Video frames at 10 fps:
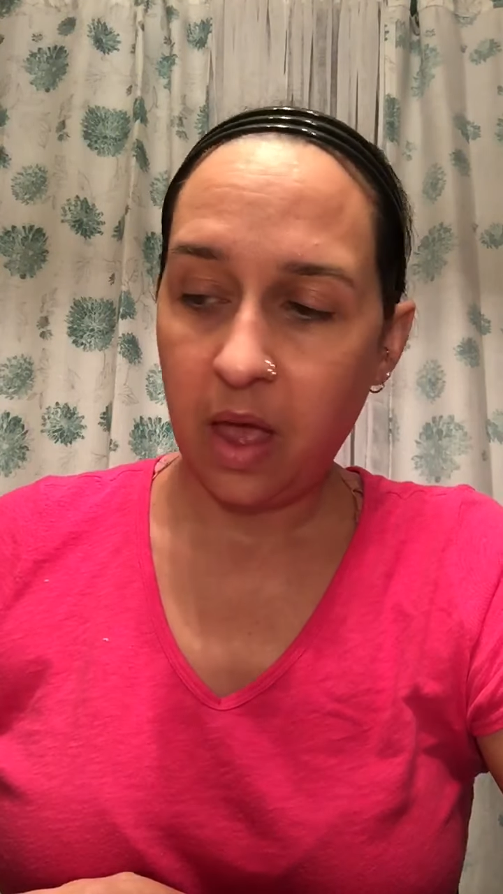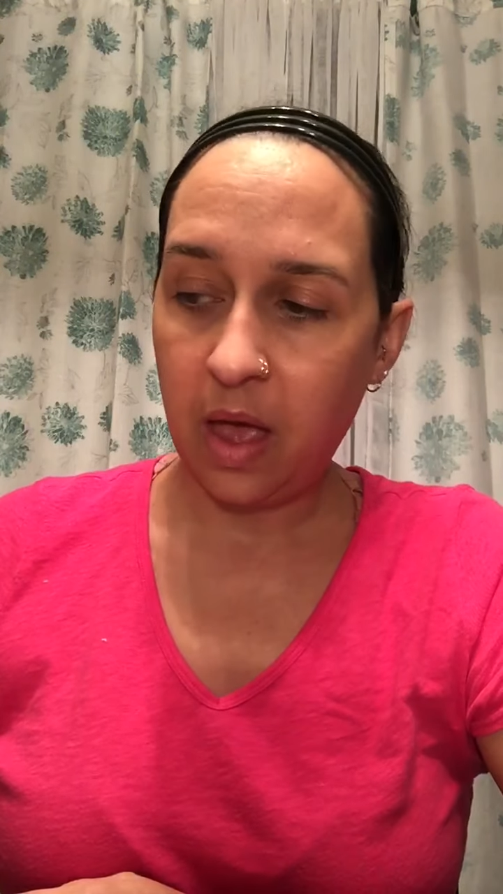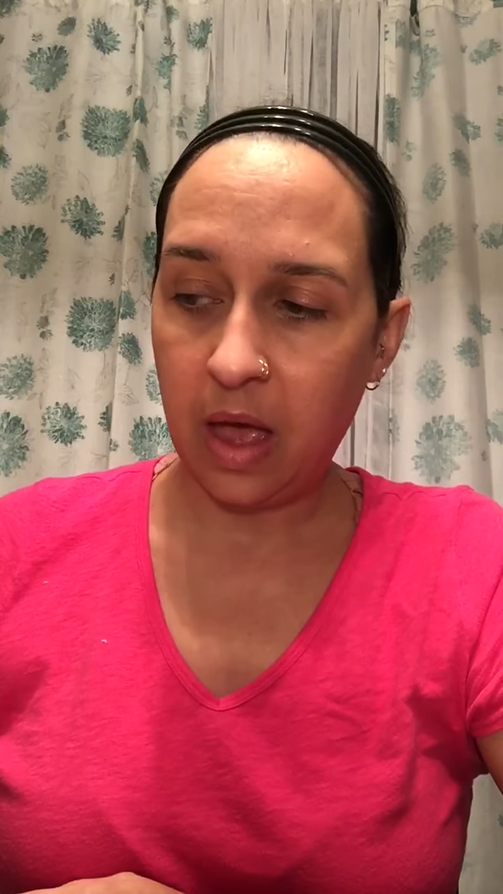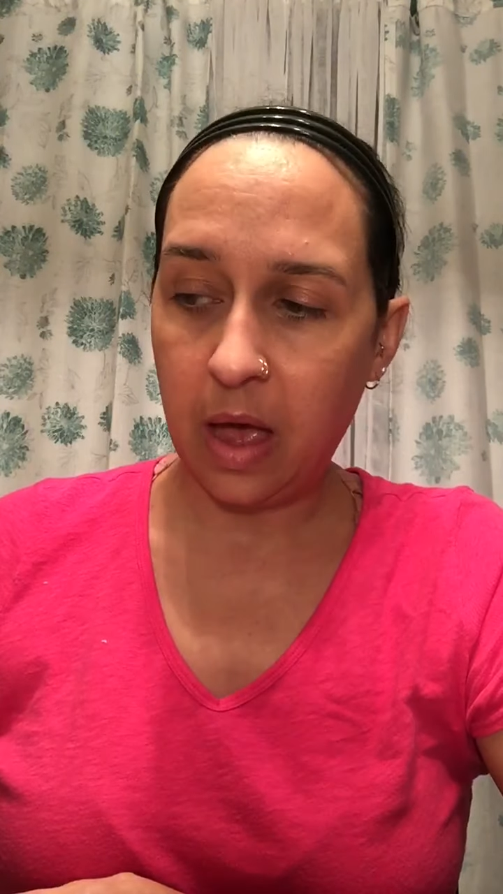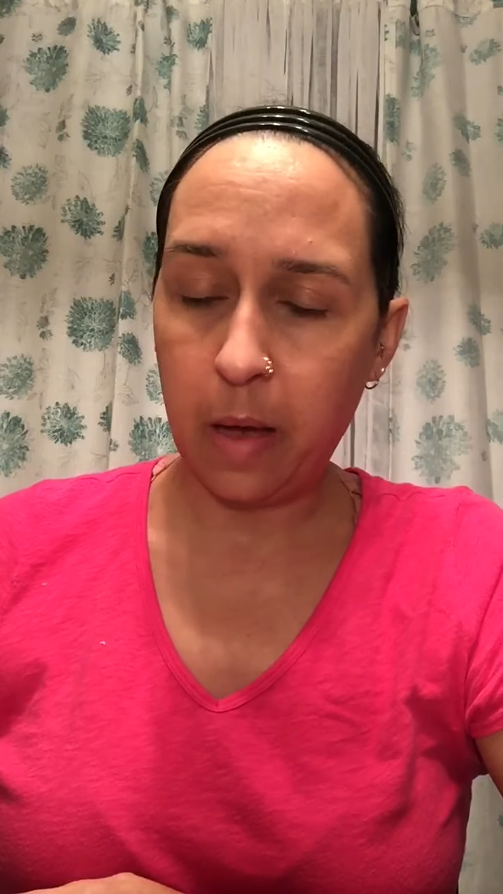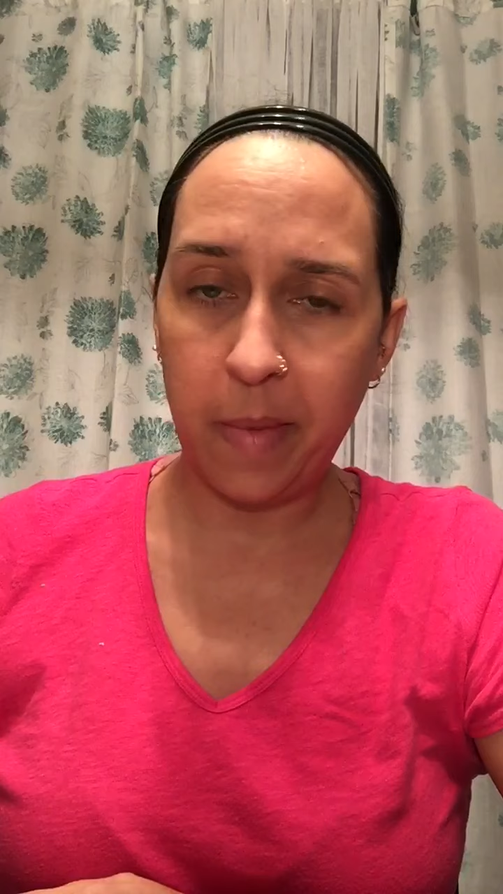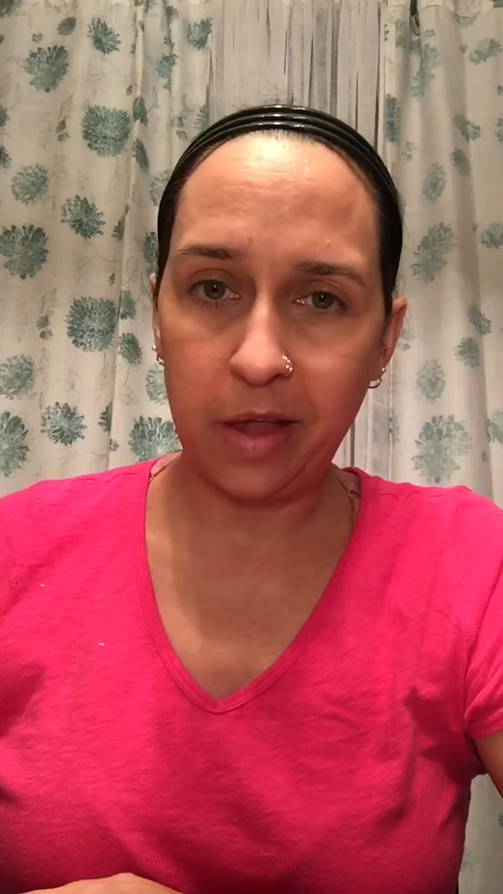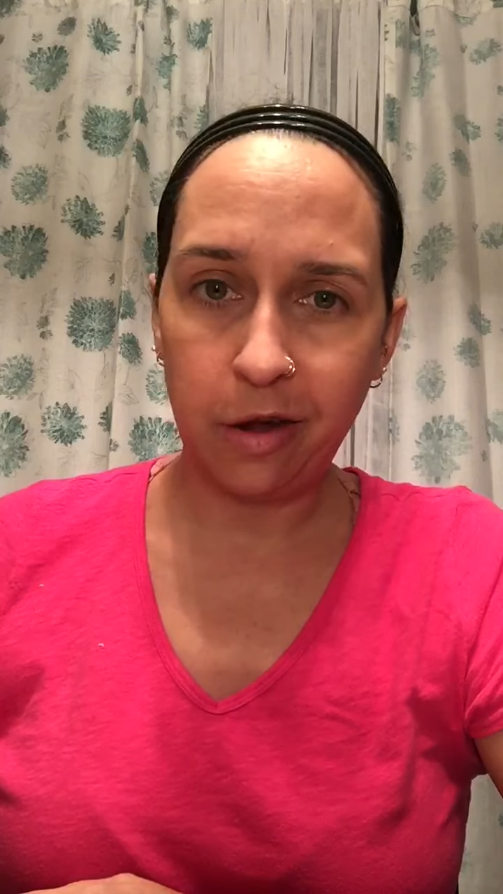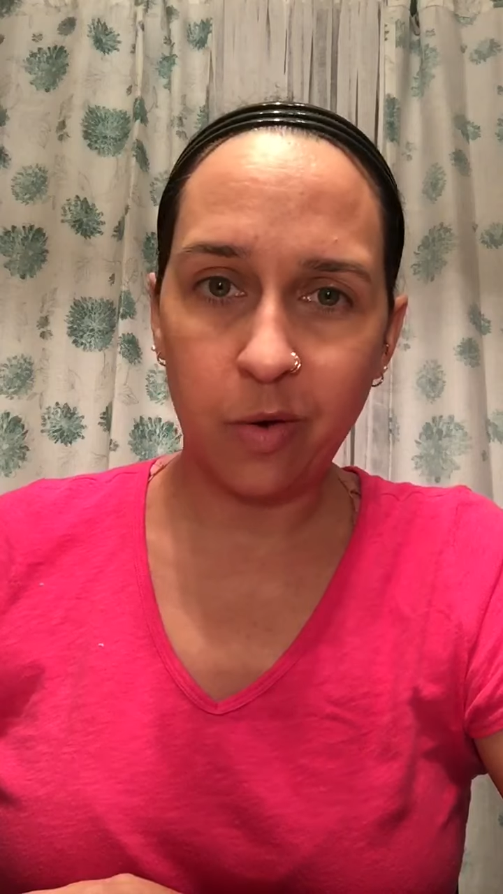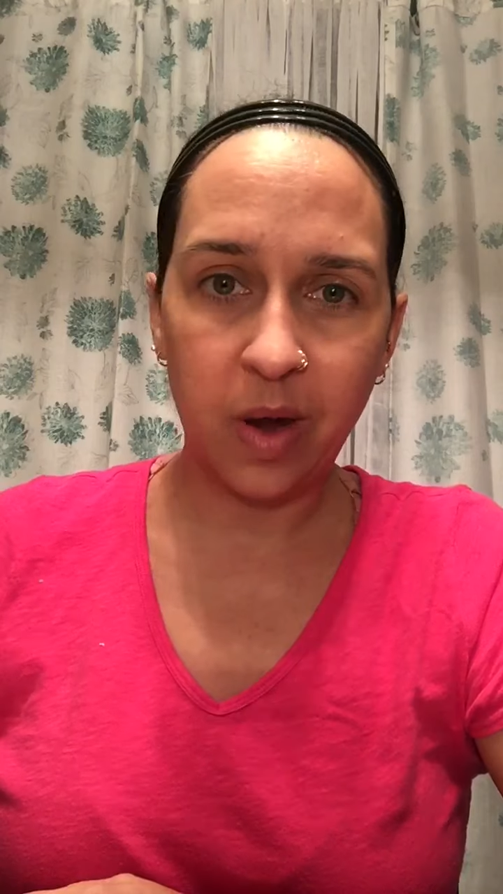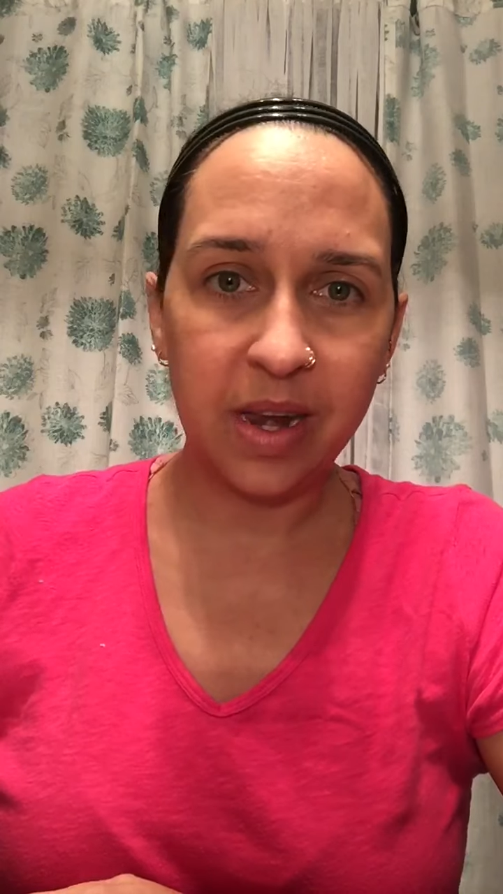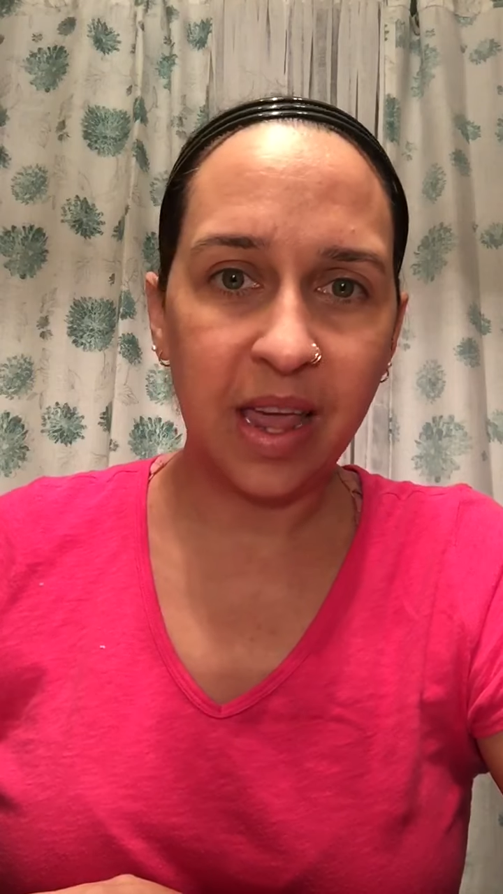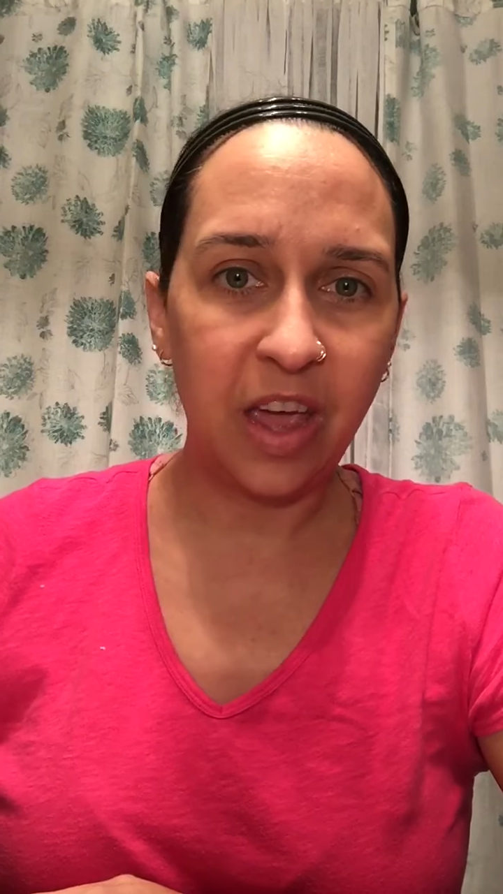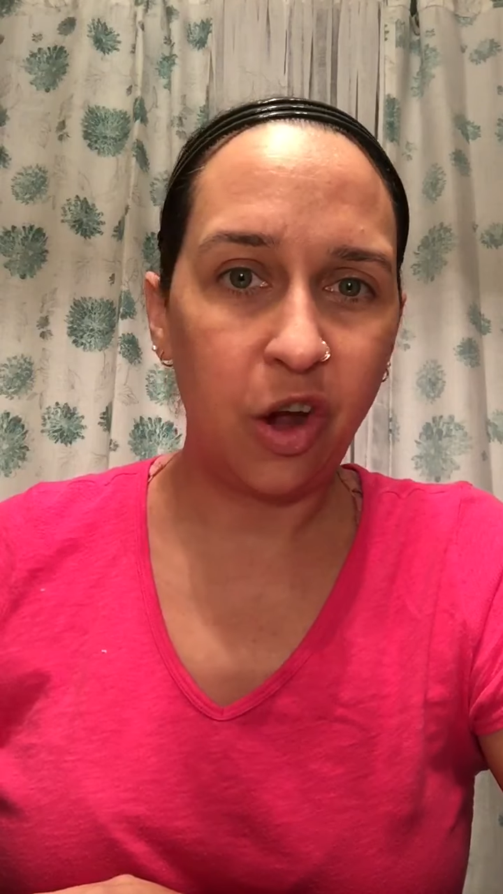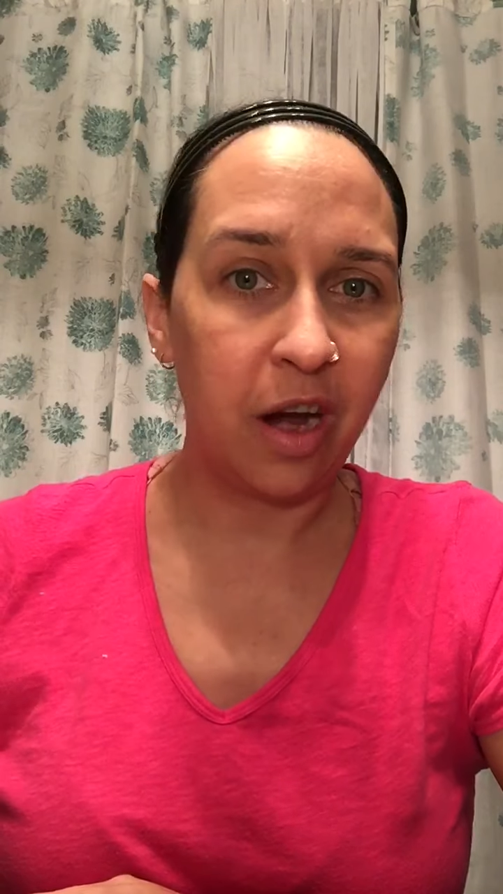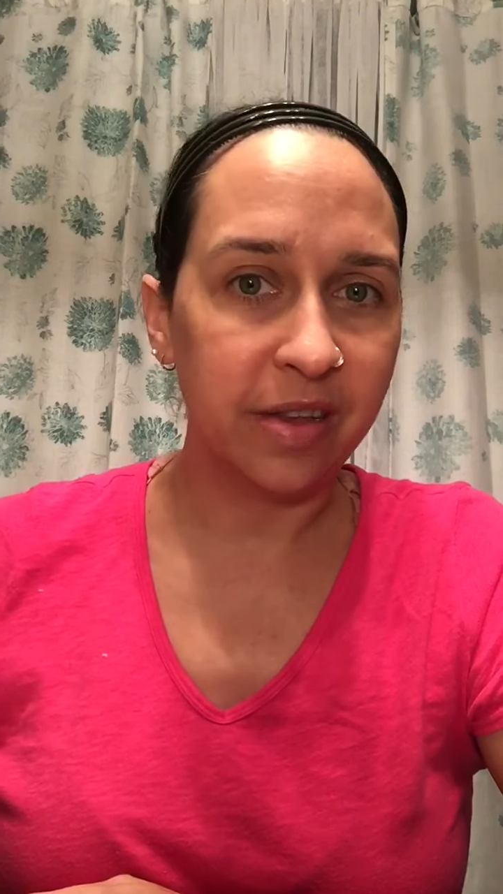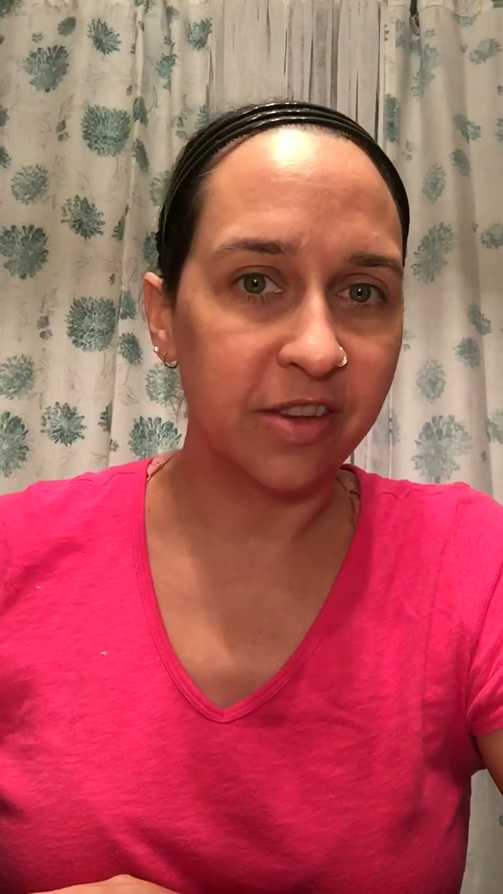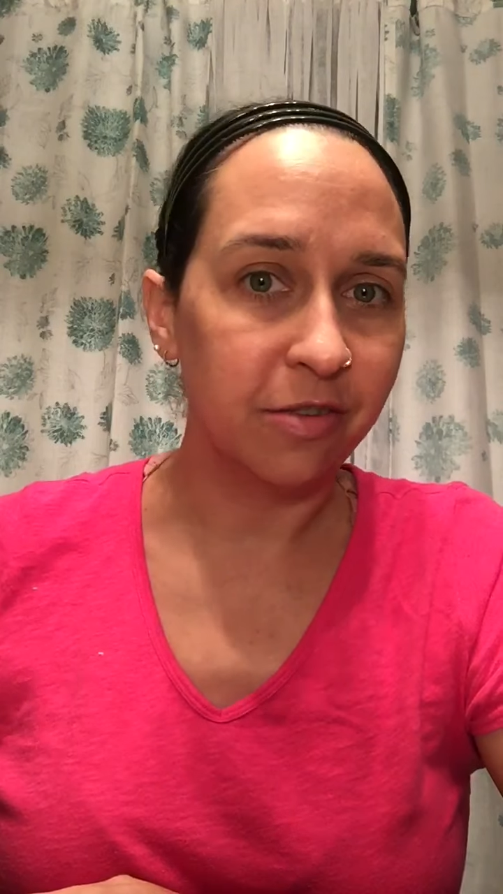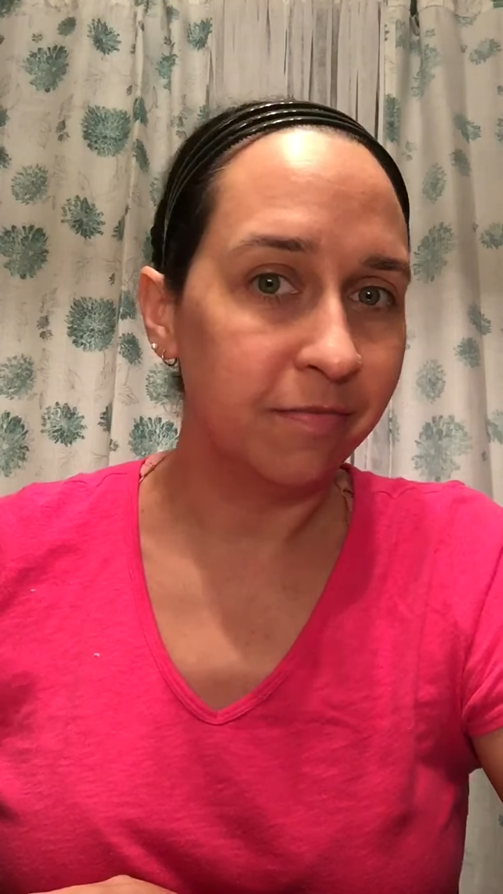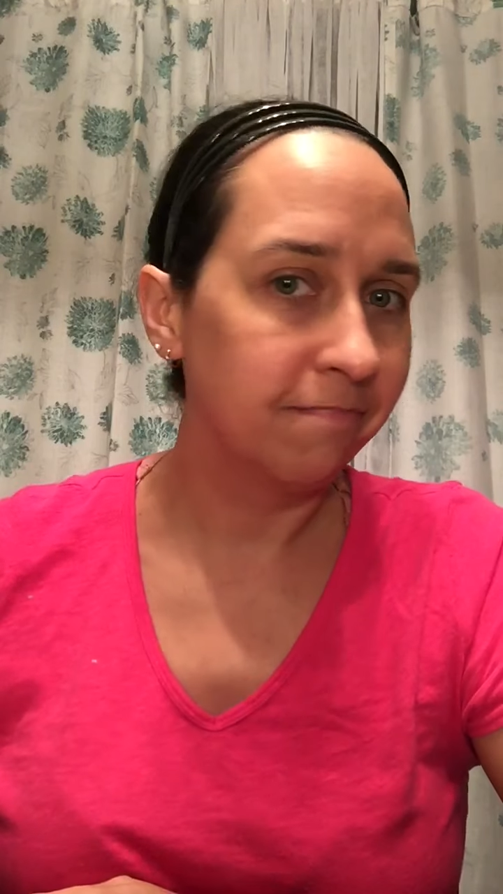and you're going to get your
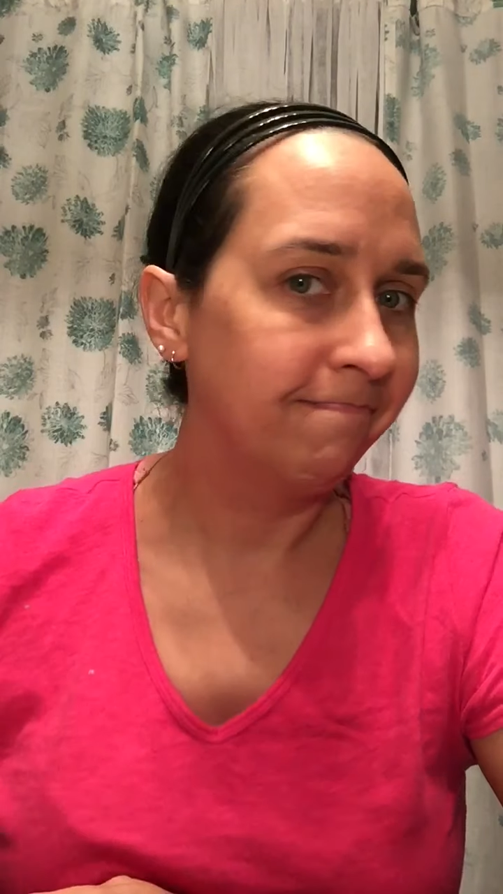answer.